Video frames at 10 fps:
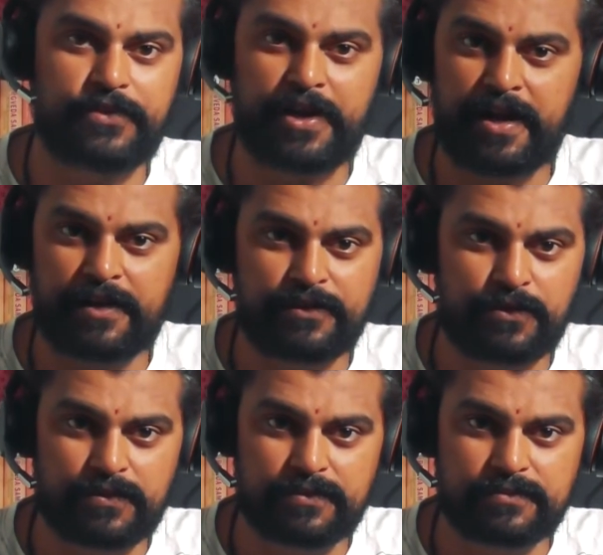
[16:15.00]
We rarely
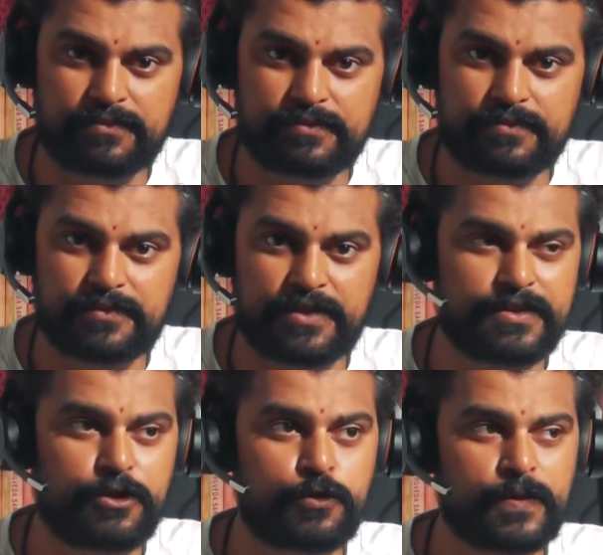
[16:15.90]
know.
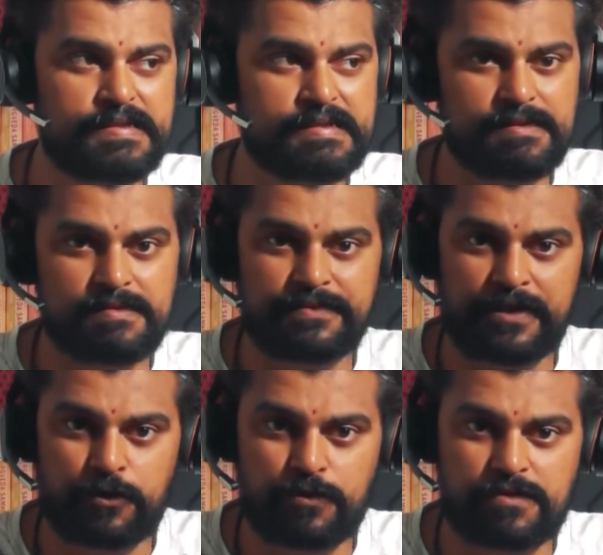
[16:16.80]
Even the utensils we
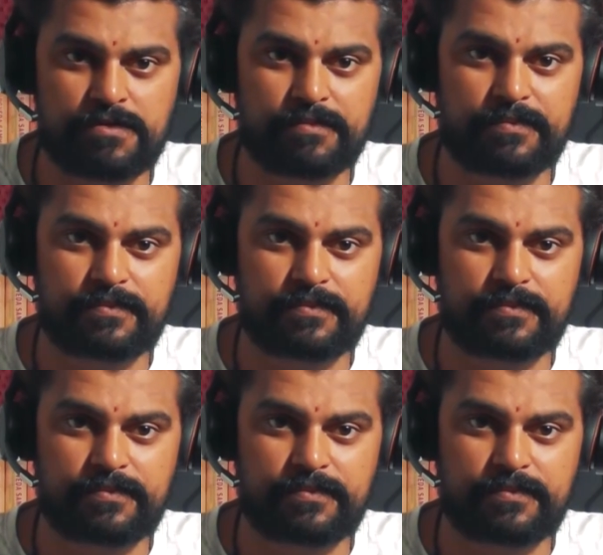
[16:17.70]
use